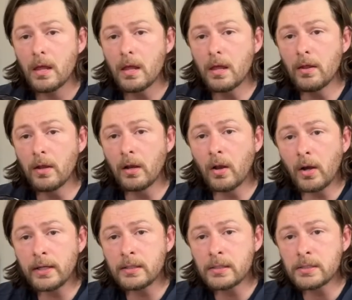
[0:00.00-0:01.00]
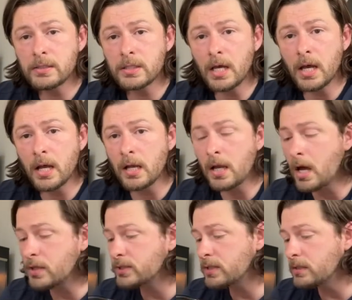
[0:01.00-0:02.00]
The liners uh,
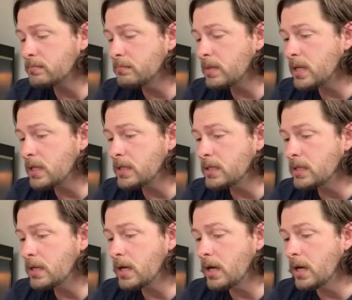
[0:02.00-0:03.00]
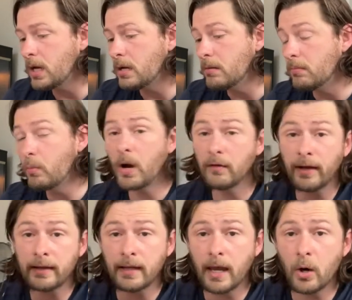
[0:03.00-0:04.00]
lasted me, um, well, I've
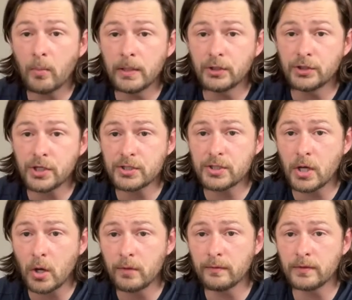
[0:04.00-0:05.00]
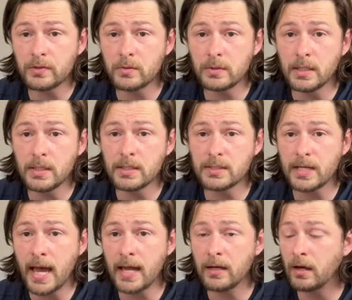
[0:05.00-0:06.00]
had the helmet just over two
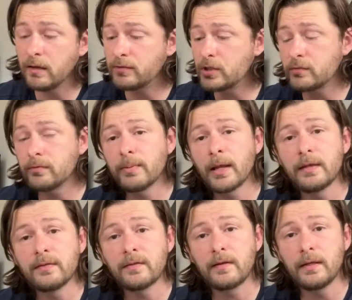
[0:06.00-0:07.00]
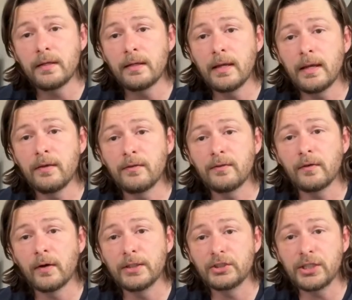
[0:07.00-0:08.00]
years and I've just replaced the
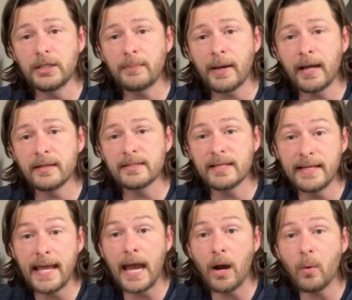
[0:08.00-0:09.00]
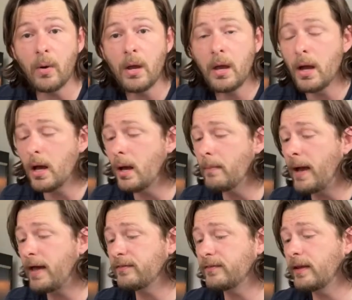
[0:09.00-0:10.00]
inside cheek pads now um,
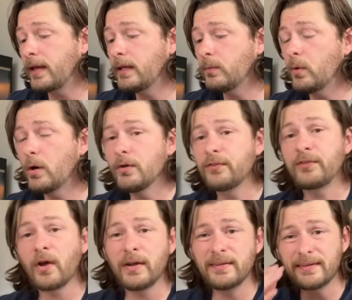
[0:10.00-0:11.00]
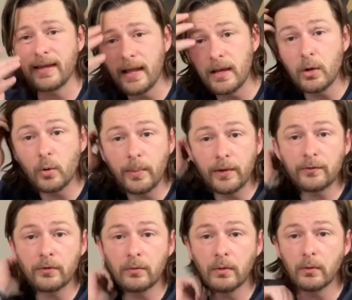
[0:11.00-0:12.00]
as they were starting to get a little bit
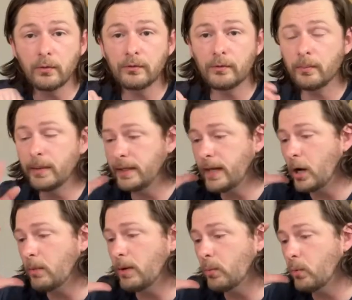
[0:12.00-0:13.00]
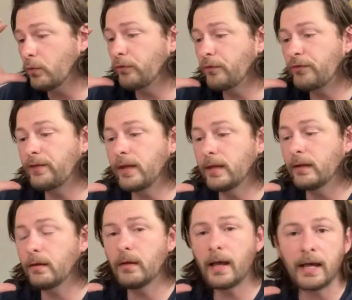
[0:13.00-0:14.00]
too loose for me. The helmet wasn't
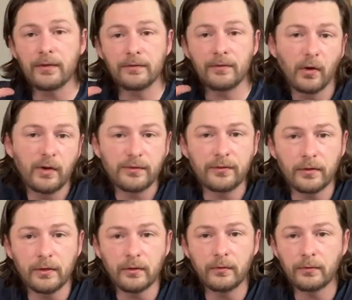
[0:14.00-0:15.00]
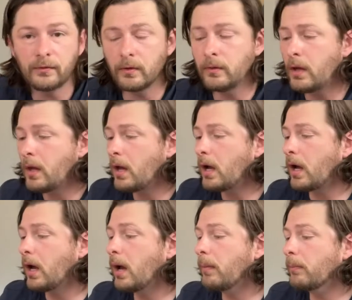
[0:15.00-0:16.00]
sitting as nice as it used to.
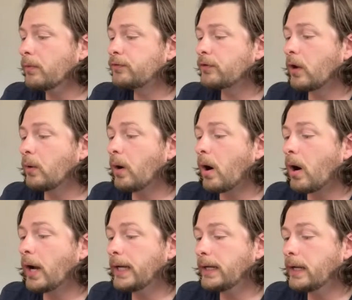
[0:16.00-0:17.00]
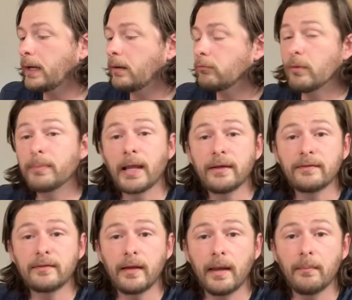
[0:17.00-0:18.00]
Um, so I uh,
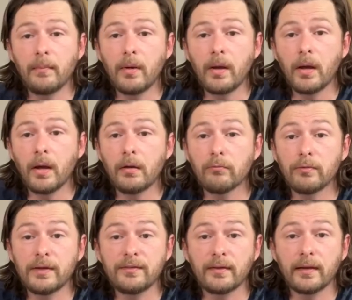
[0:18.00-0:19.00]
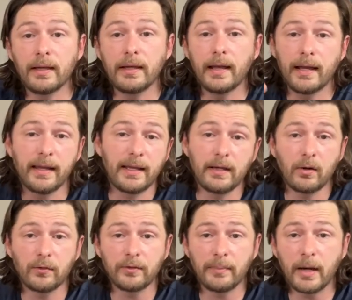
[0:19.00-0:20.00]
replaced them uh, recently and they
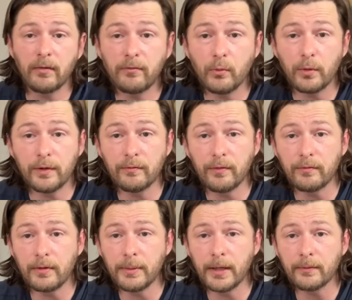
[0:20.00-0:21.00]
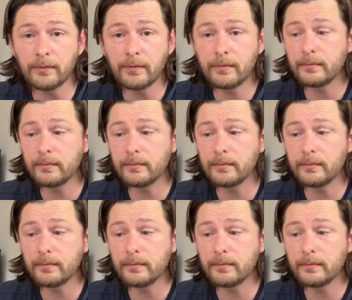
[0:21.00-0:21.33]
cost about 40 to 50 pounds